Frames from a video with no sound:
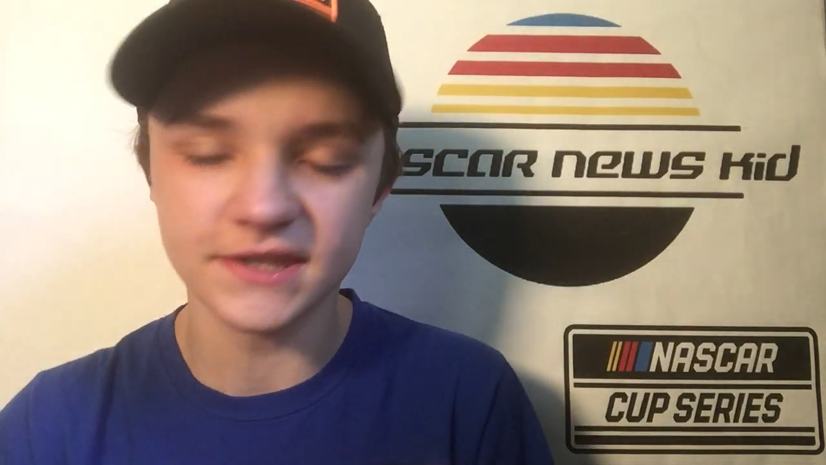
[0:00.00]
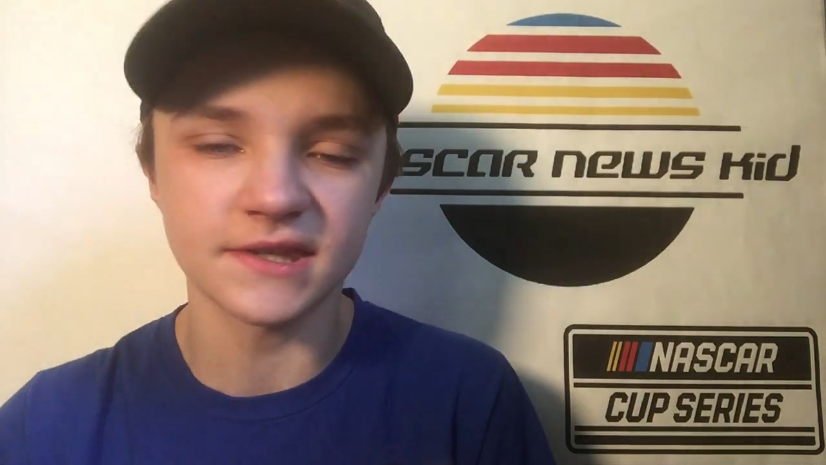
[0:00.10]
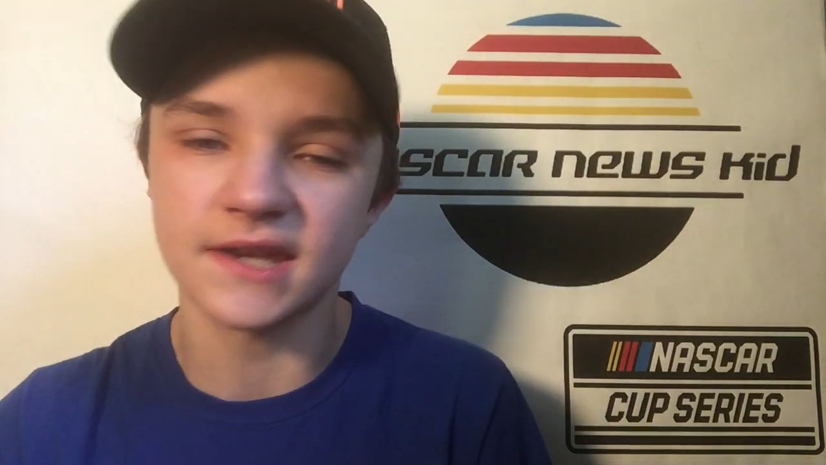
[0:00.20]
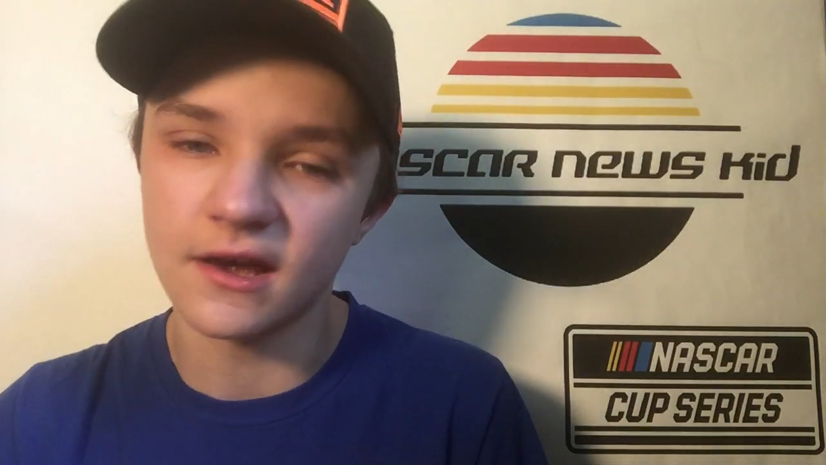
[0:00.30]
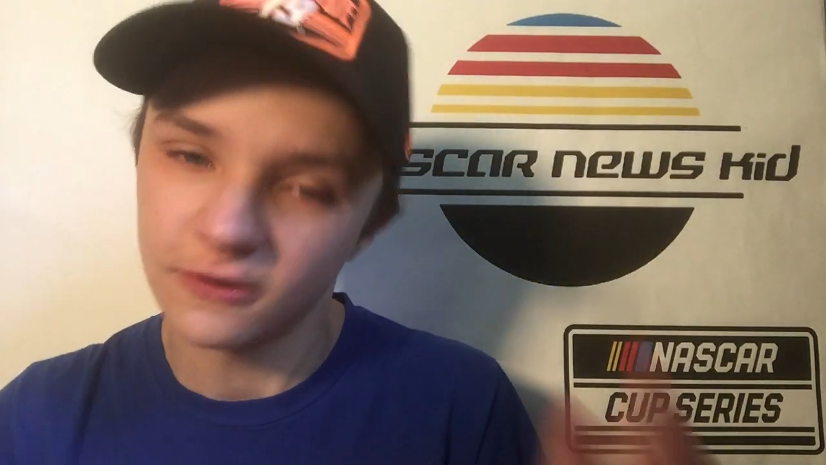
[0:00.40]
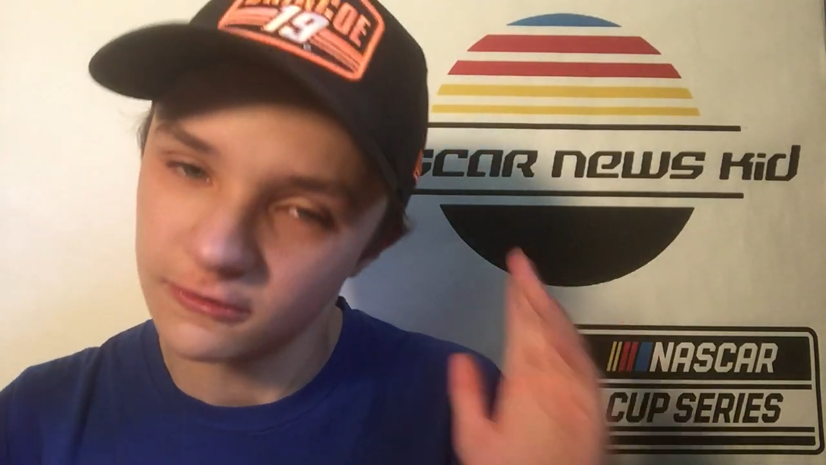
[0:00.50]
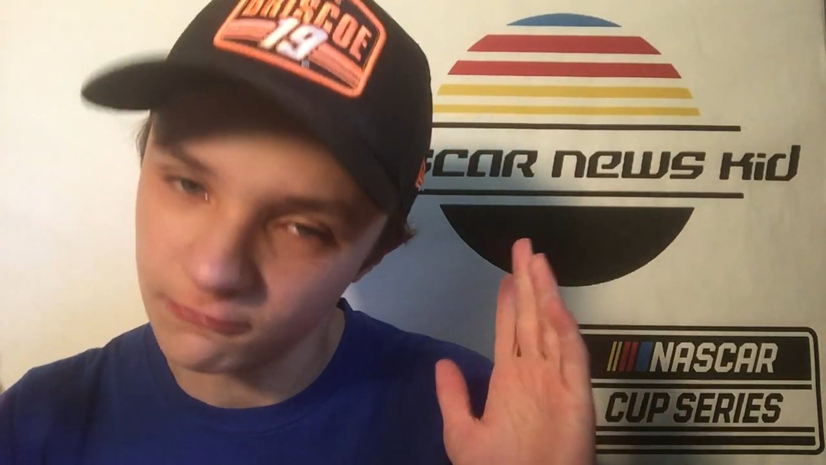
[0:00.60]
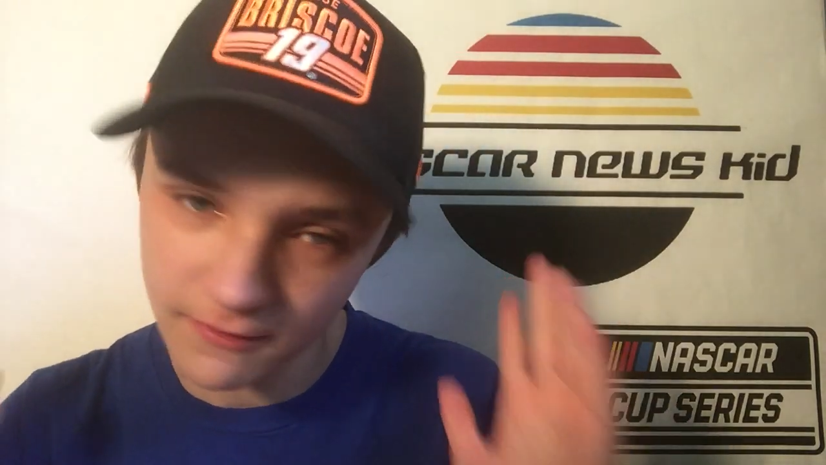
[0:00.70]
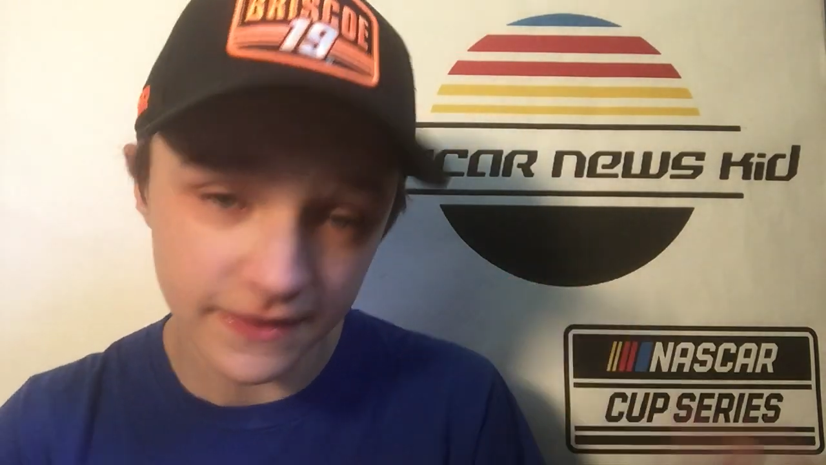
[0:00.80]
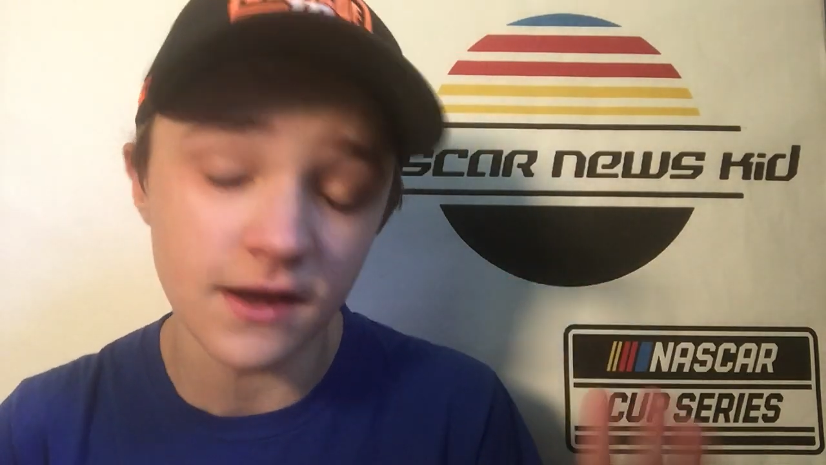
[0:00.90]
skill
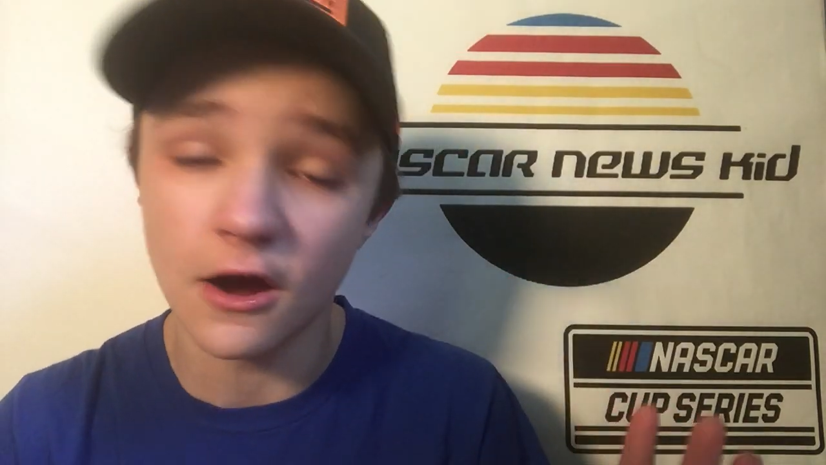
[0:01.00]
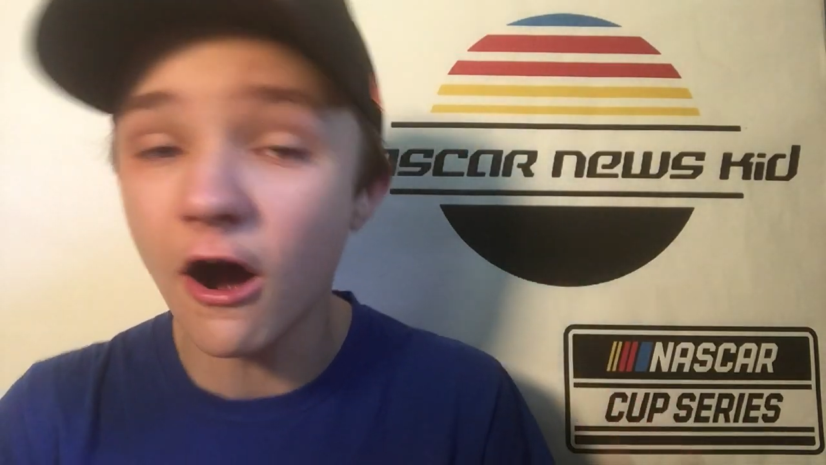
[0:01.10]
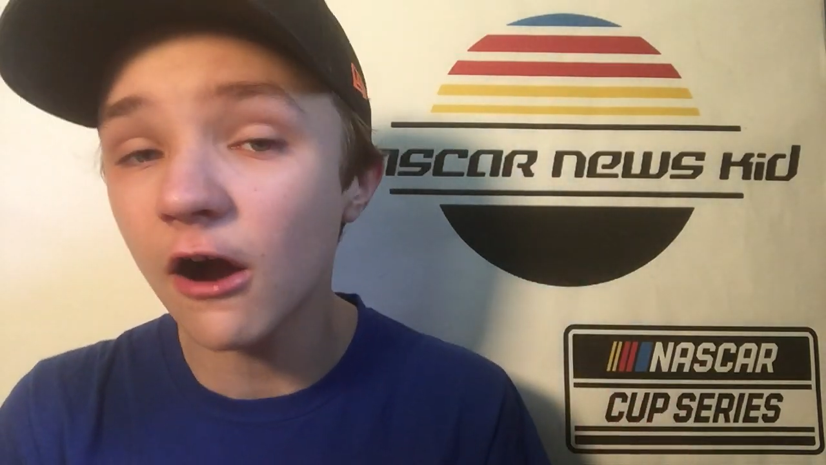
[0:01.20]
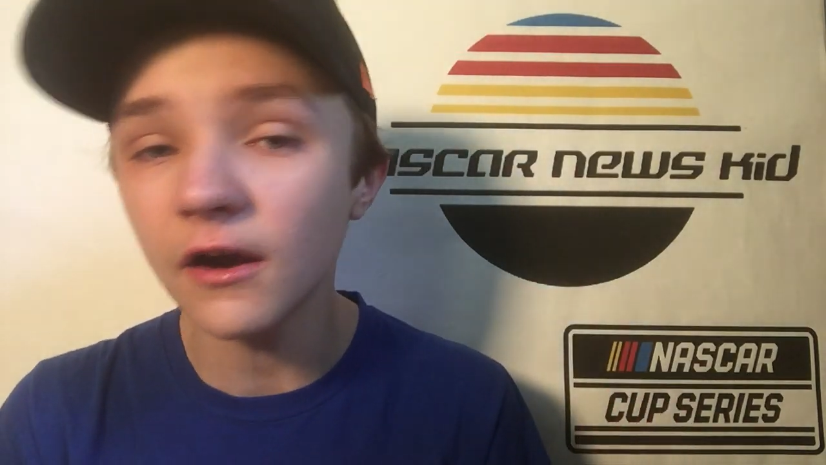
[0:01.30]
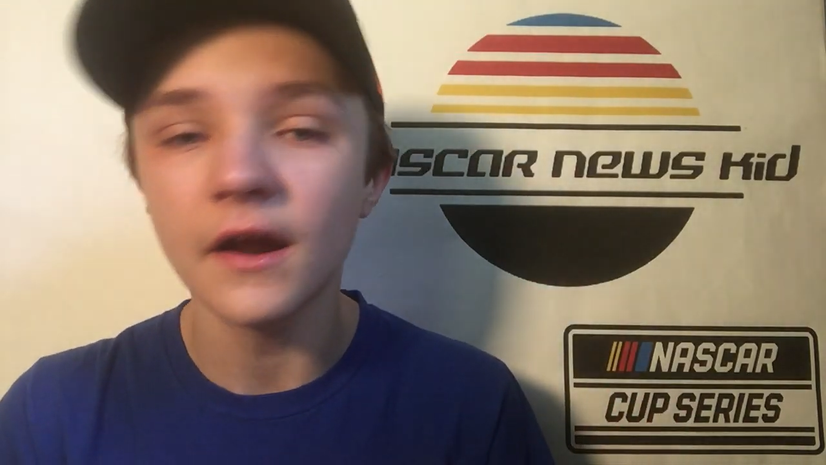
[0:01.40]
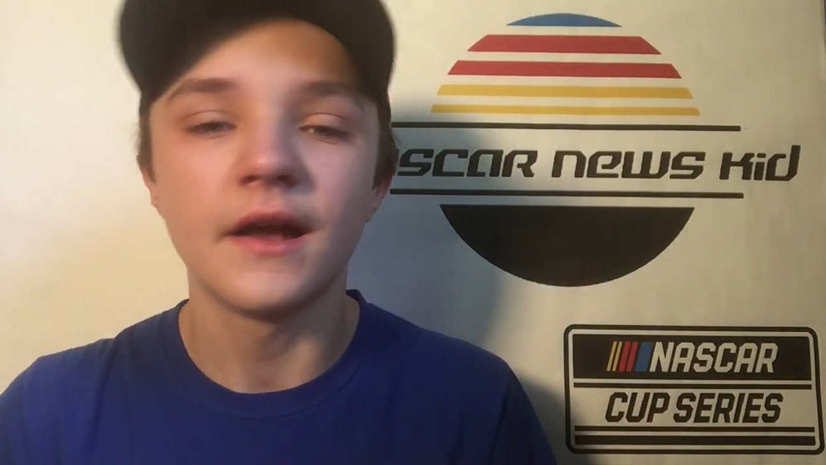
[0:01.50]
with a car